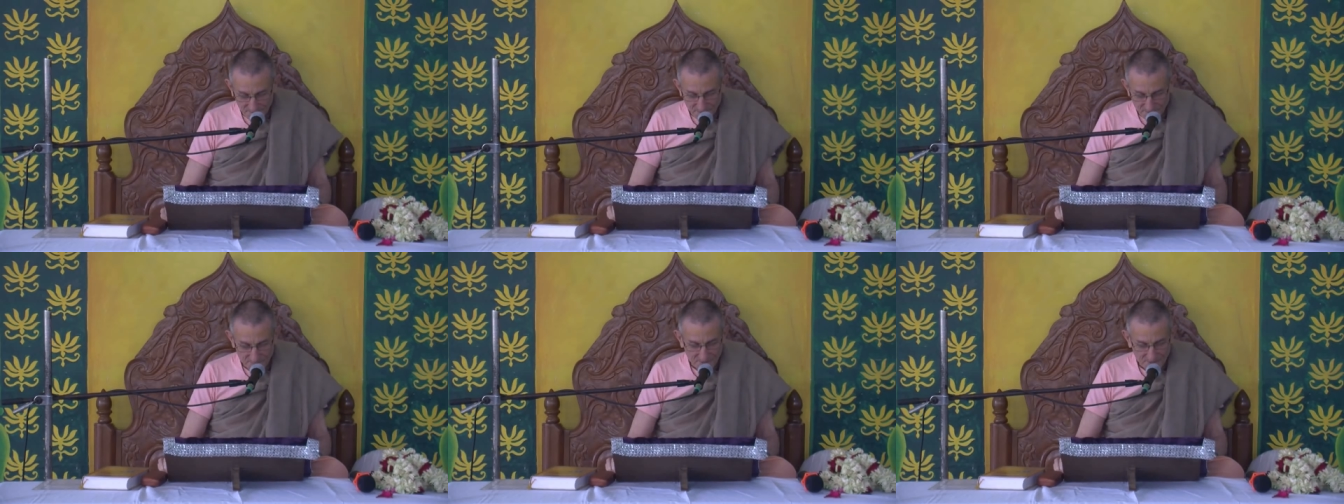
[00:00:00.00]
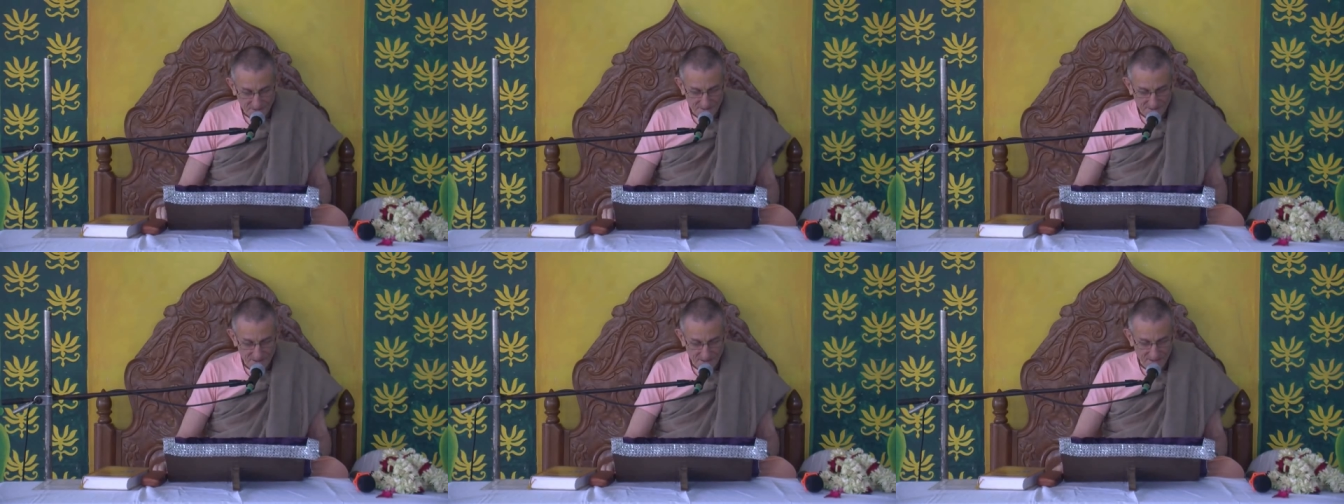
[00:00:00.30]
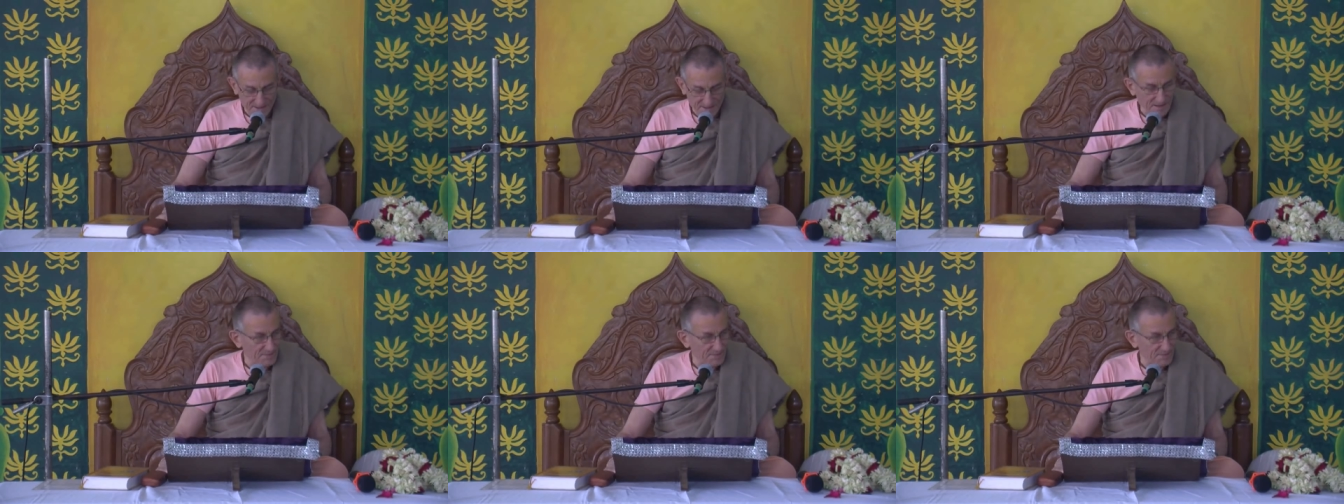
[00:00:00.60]
No, I'm going,
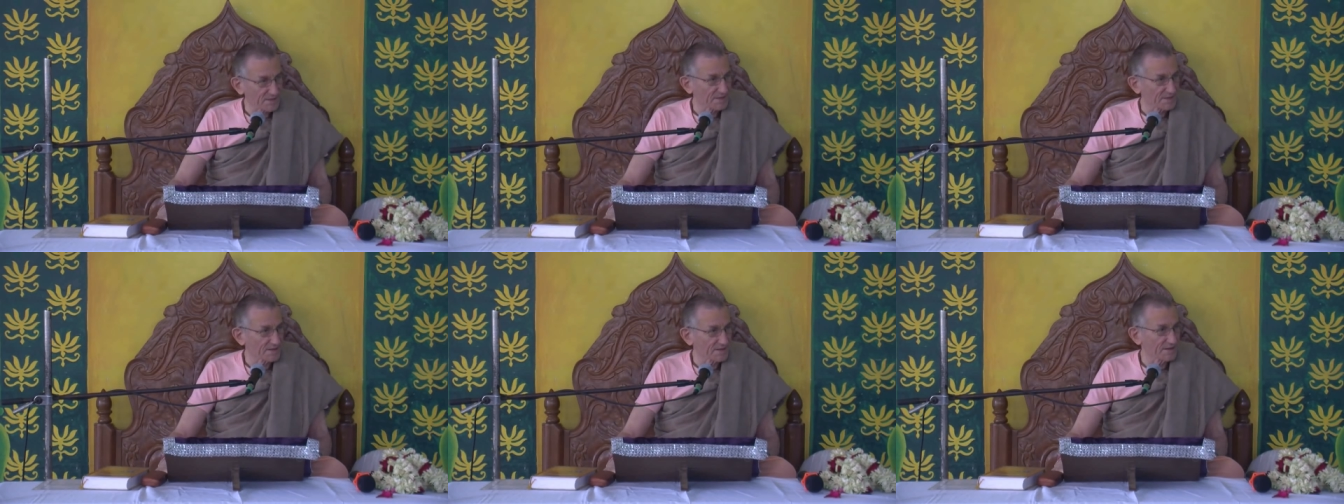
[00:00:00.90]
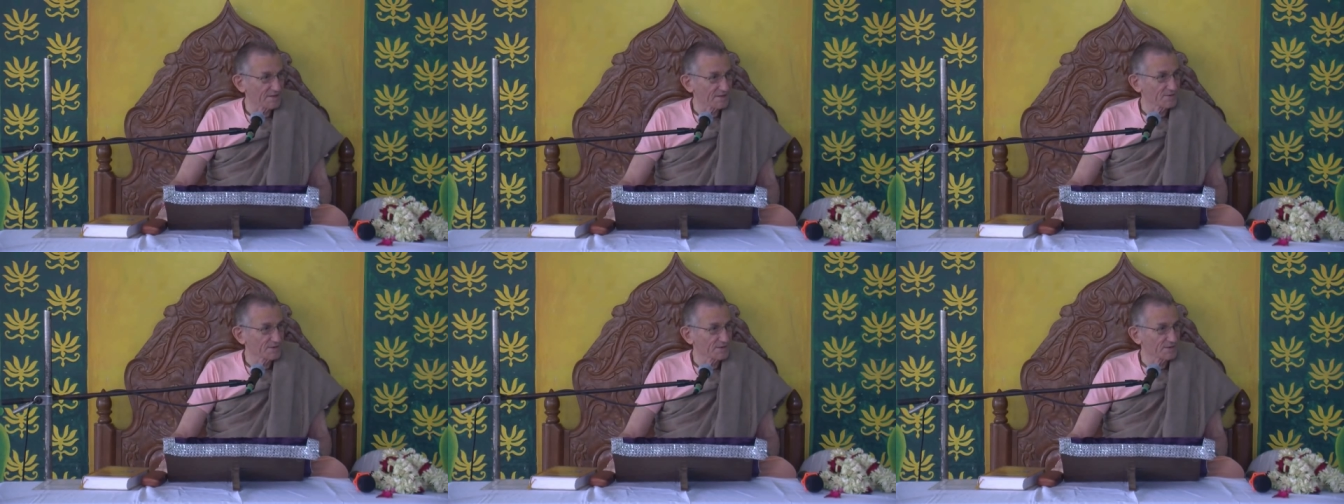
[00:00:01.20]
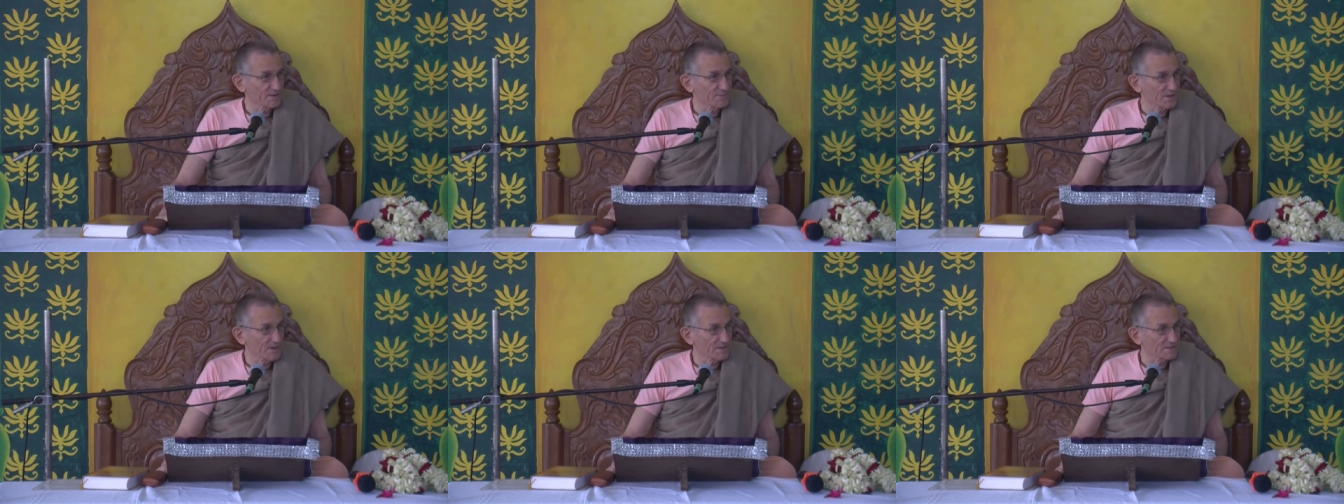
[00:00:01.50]
I, am I've
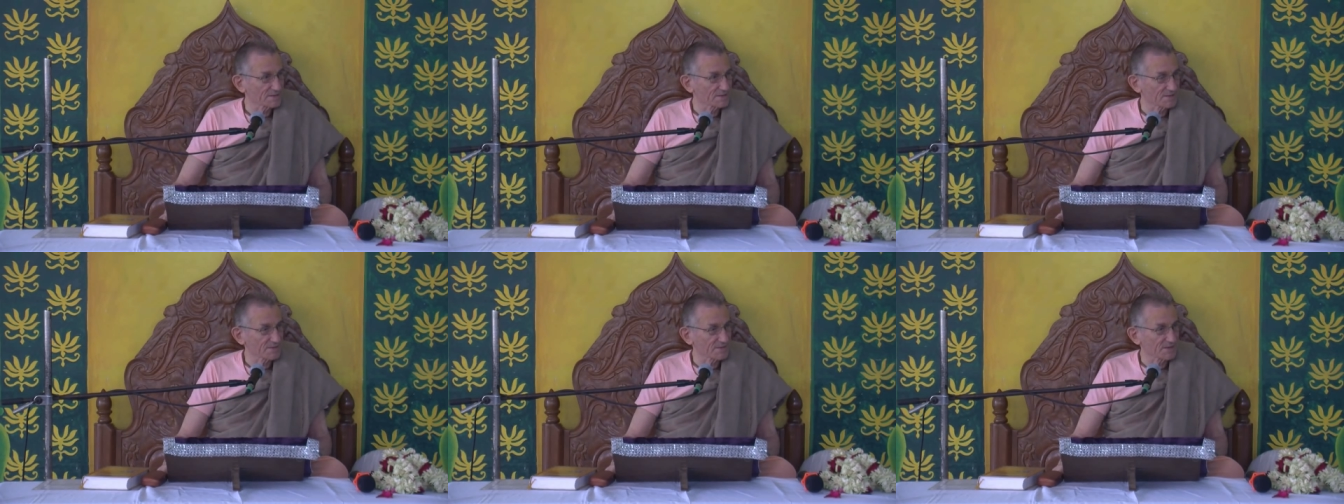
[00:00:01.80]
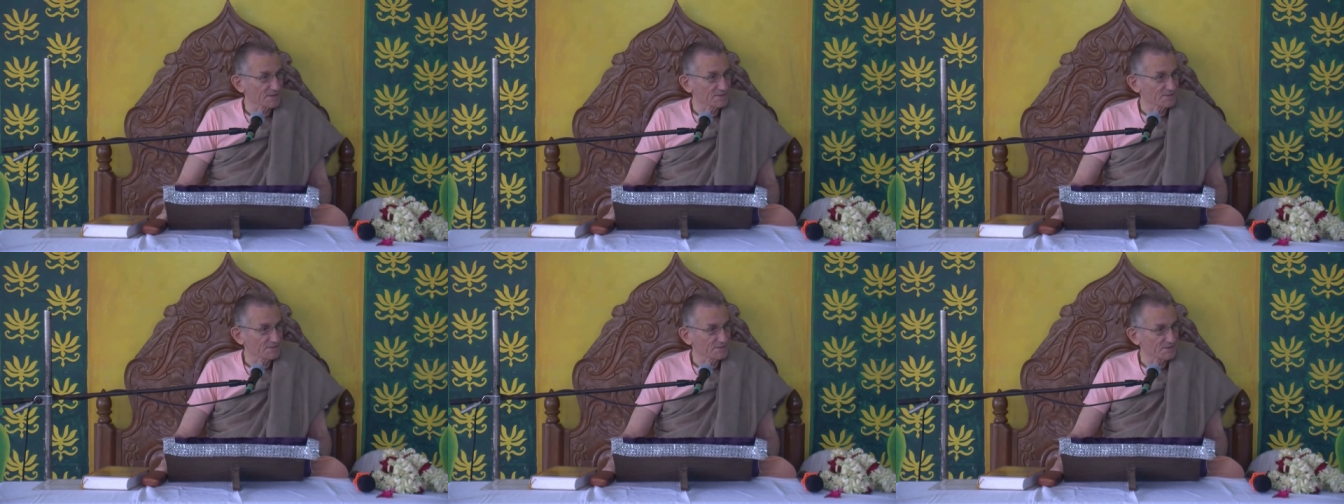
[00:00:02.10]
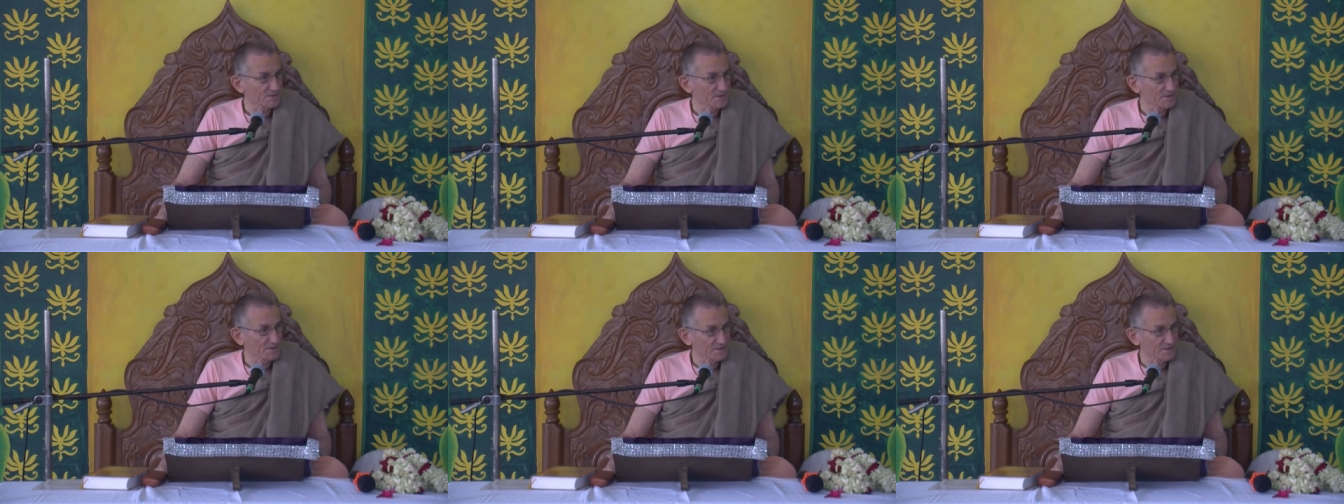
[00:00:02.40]
already passed, I'm going to
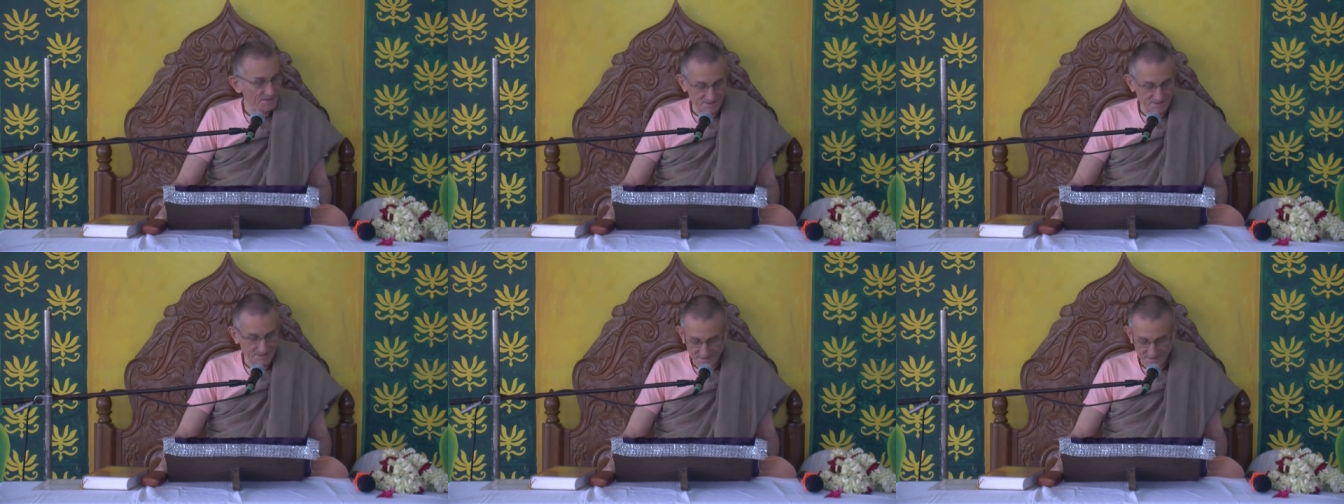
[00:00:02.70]
th-